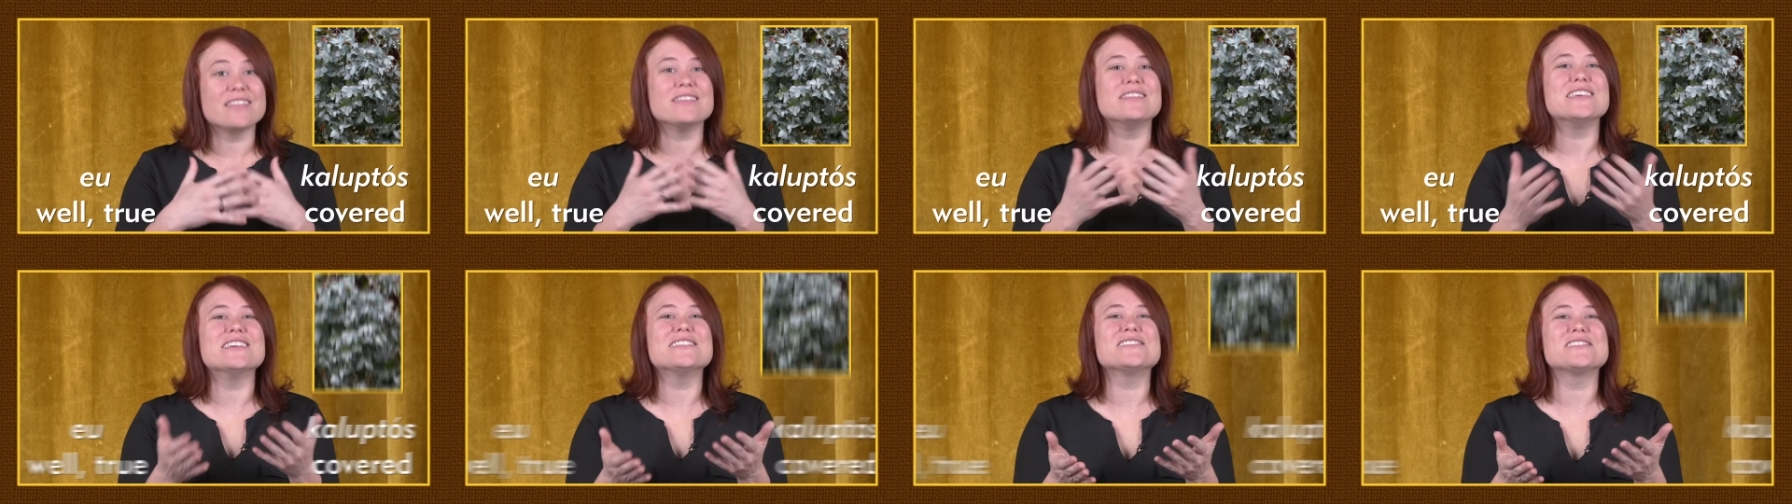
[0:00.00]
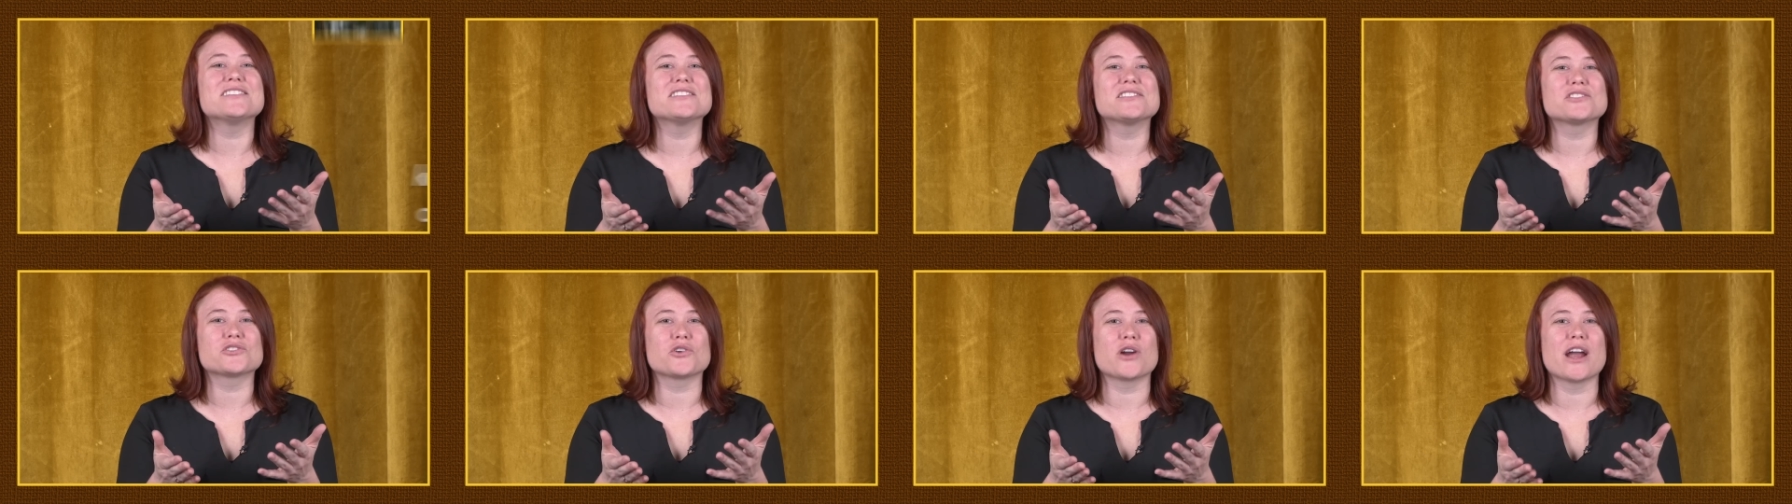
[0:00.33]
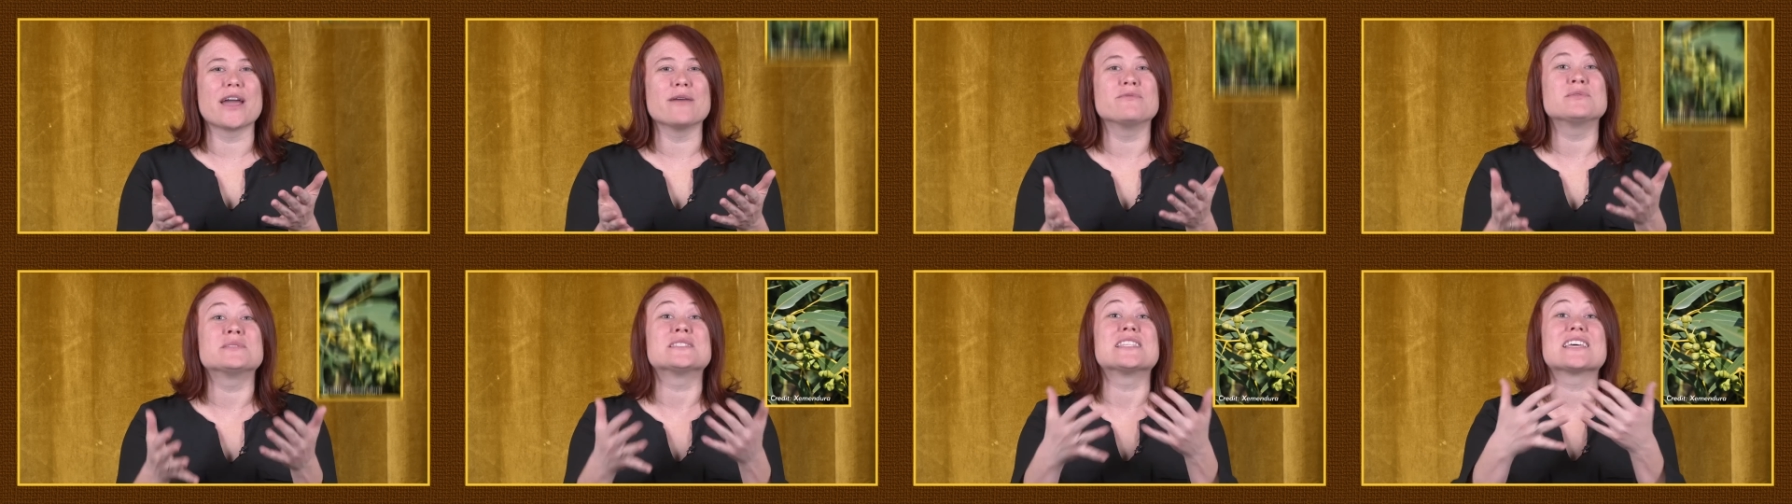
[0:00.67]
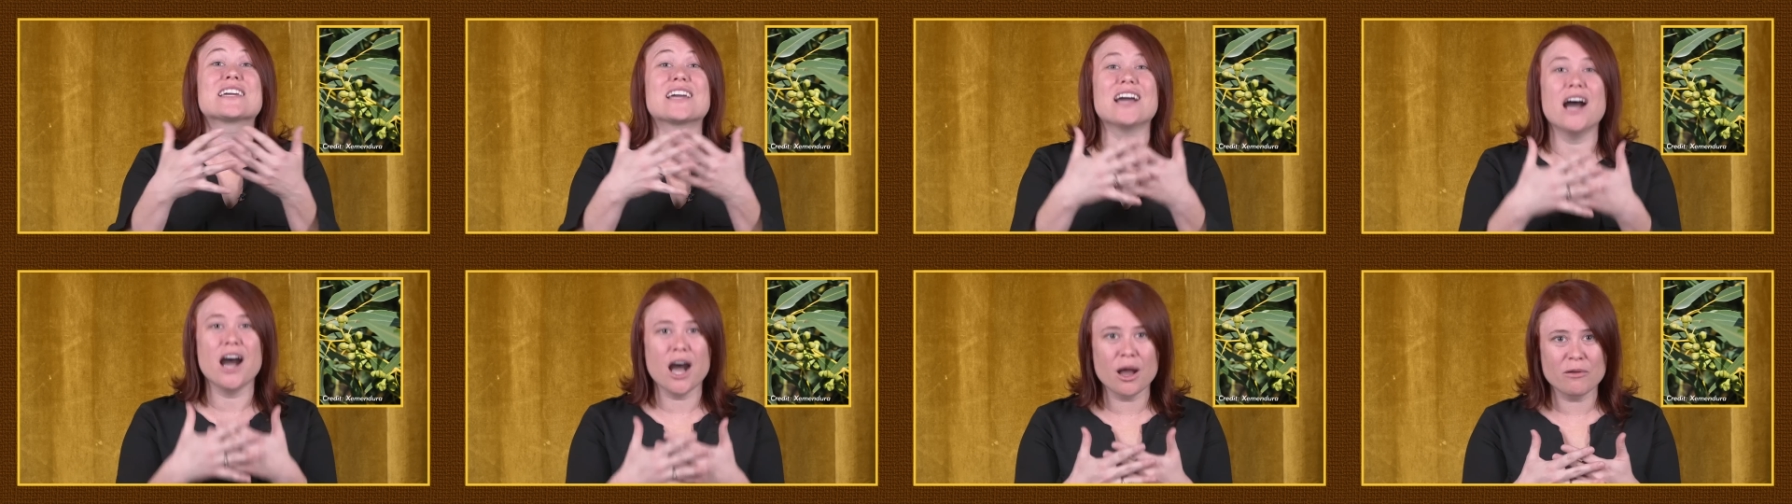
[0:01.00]
this describes
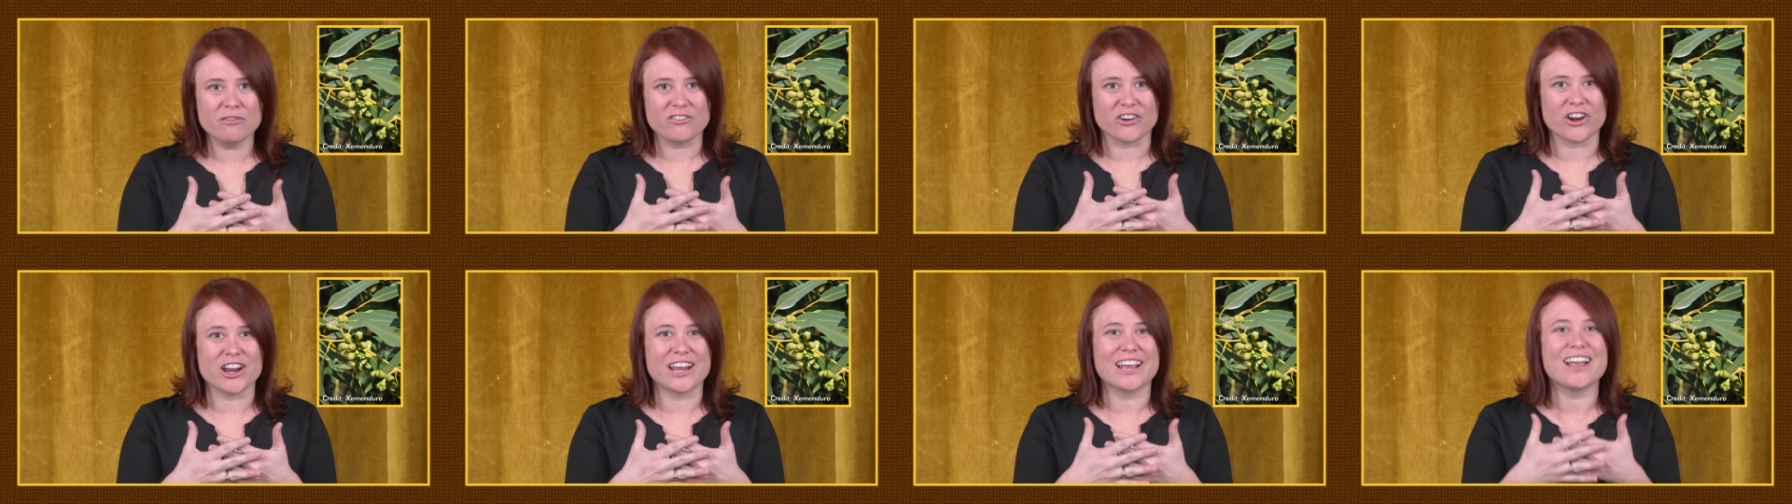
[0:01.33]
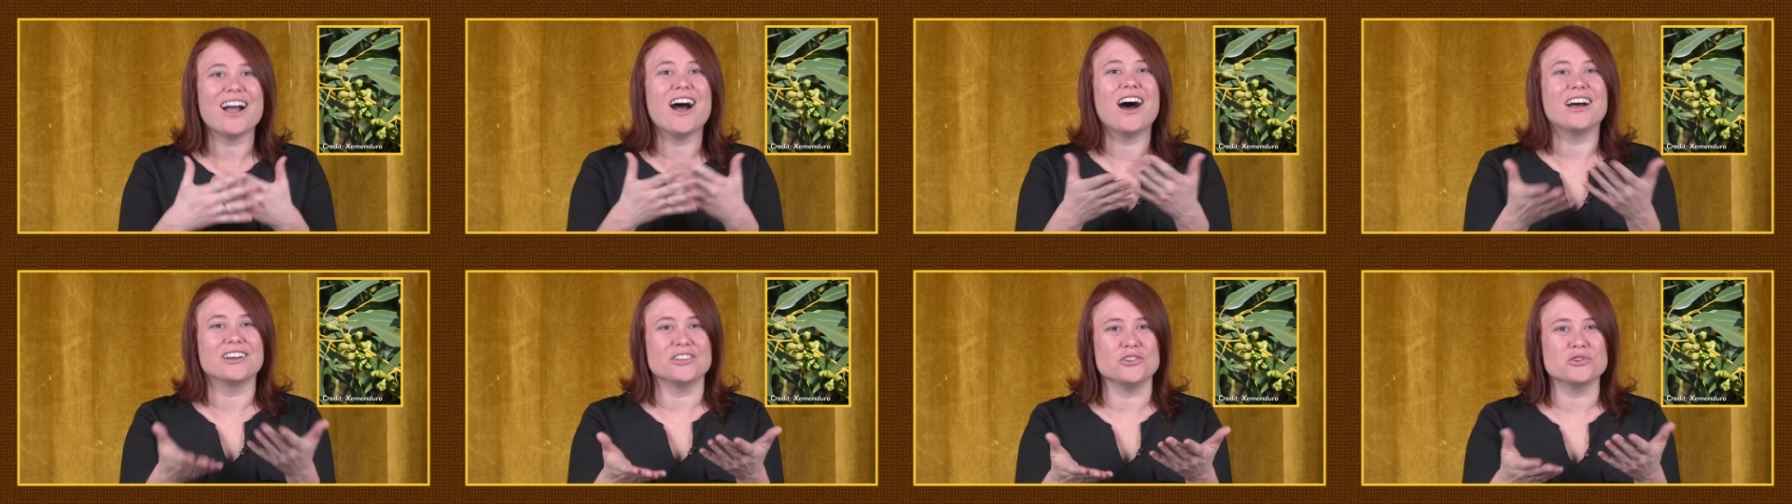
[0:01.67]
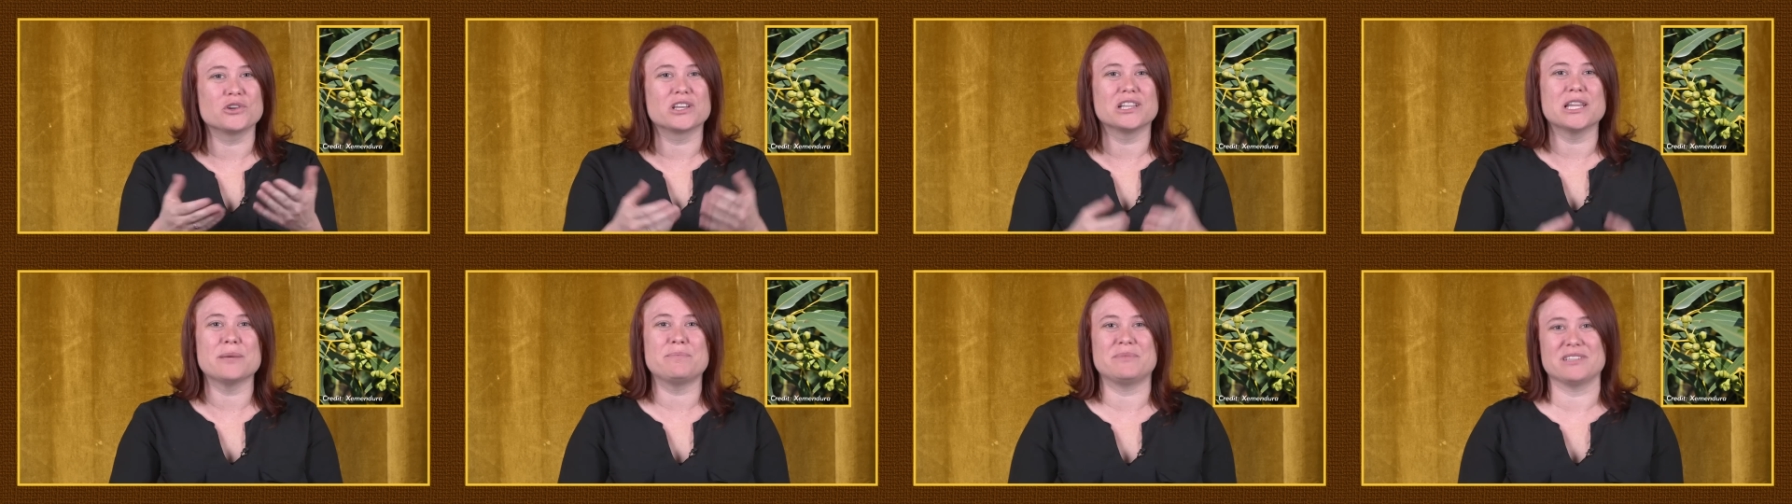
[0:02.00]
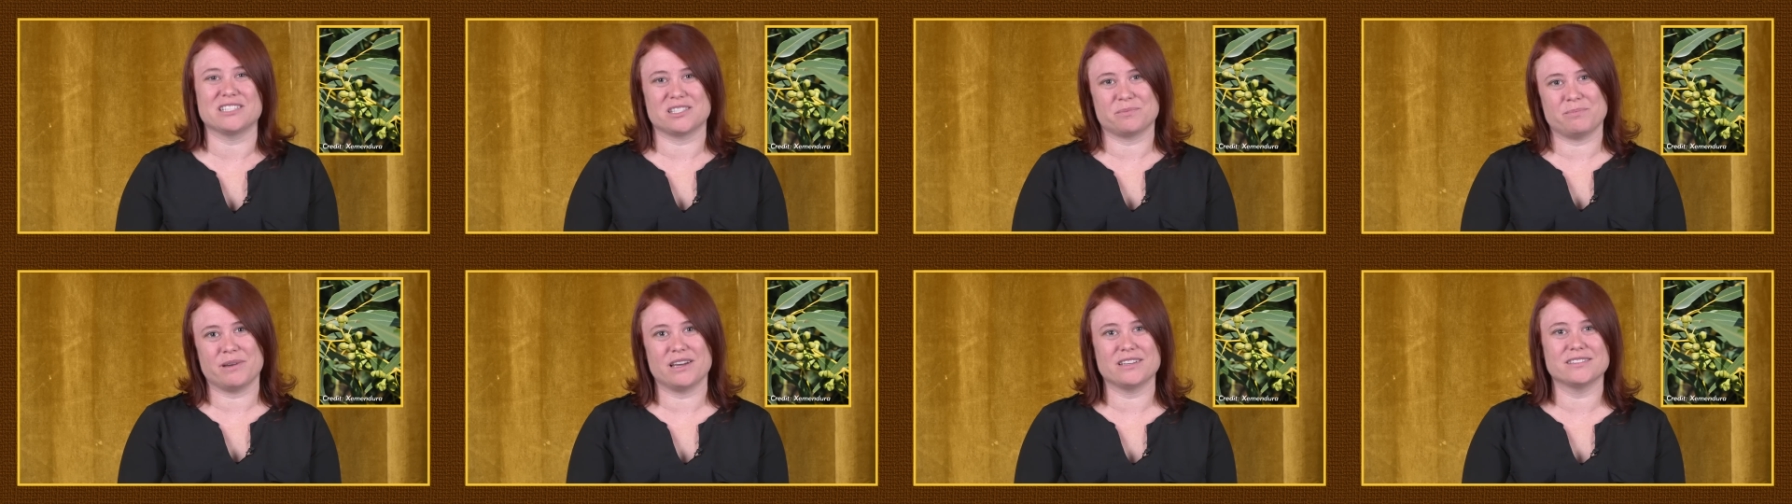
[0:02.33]
the covering on
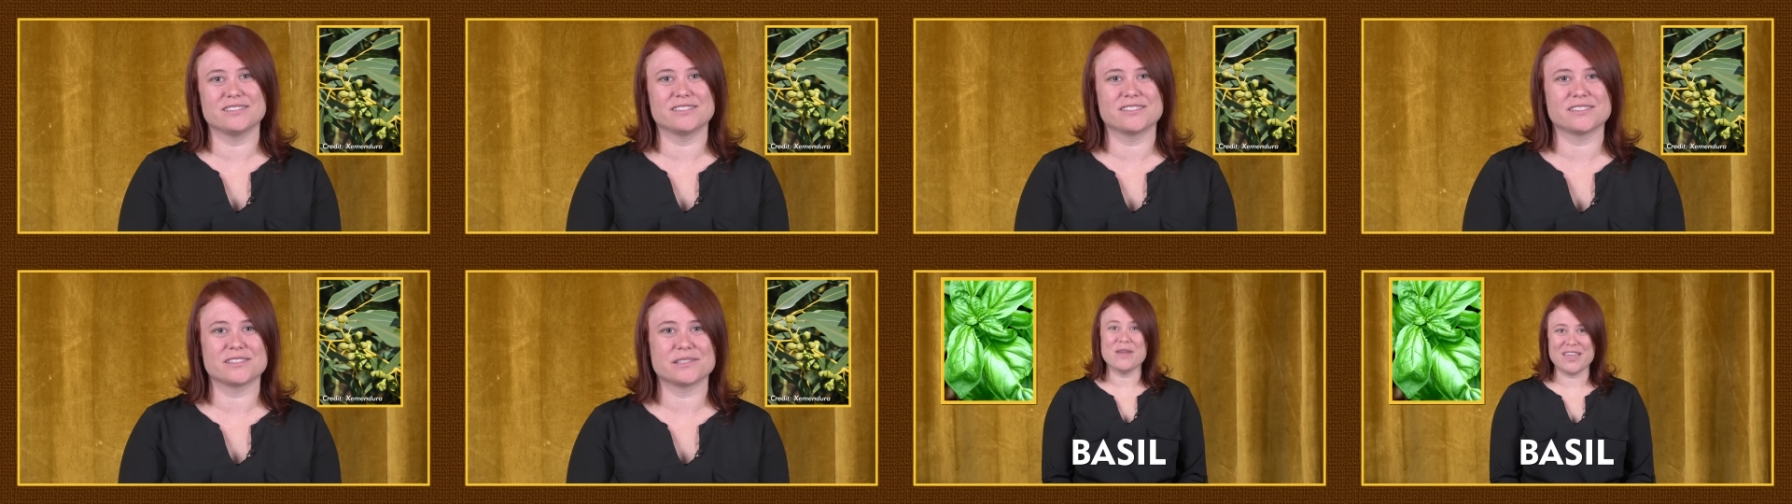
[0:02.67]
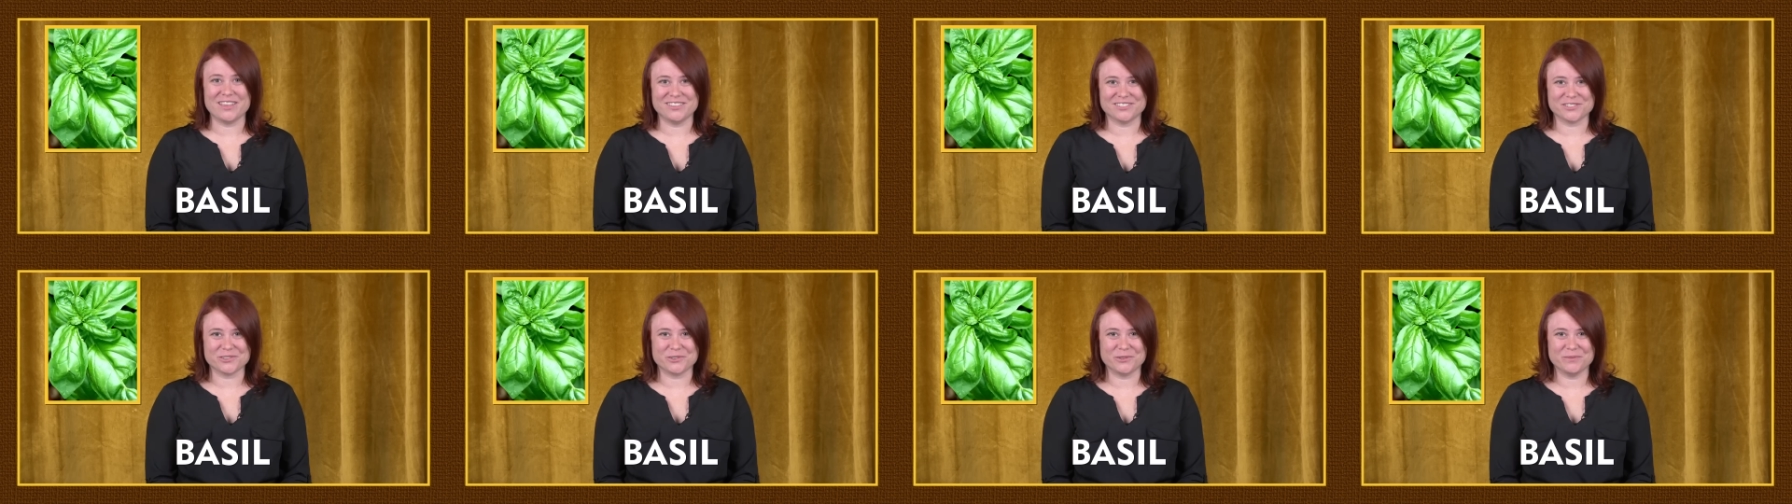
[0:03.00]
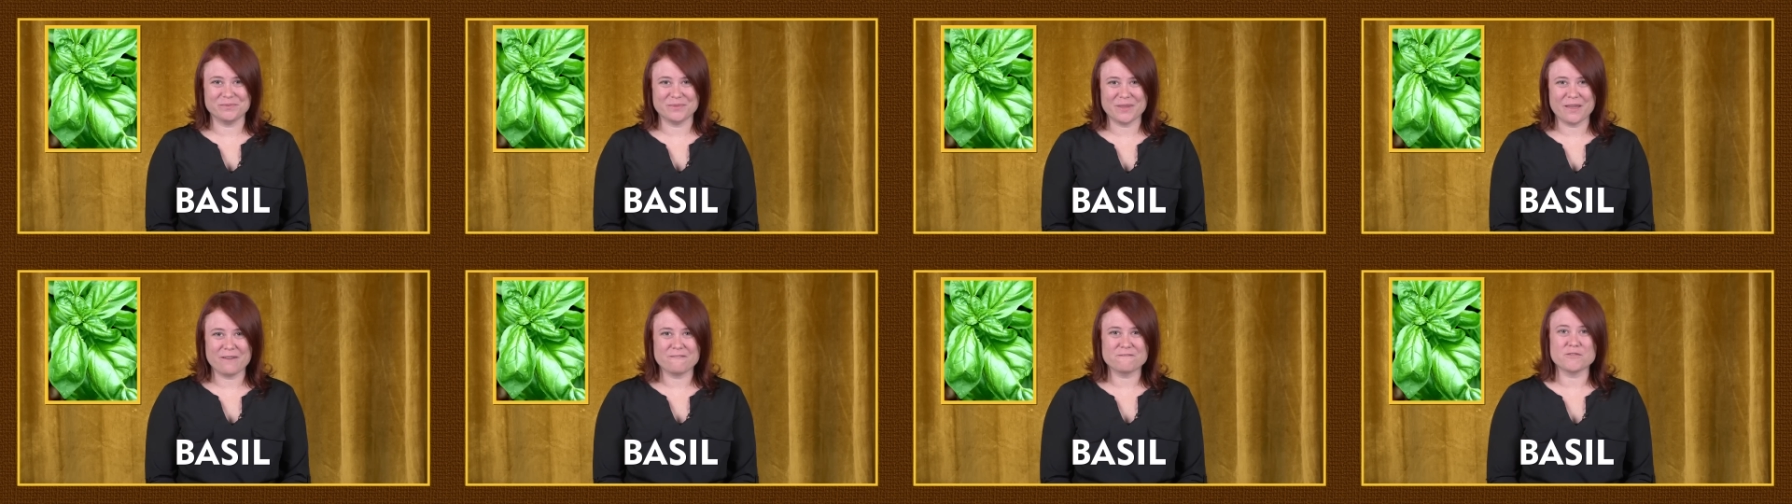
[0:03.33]
eucalyptus buds. Basil.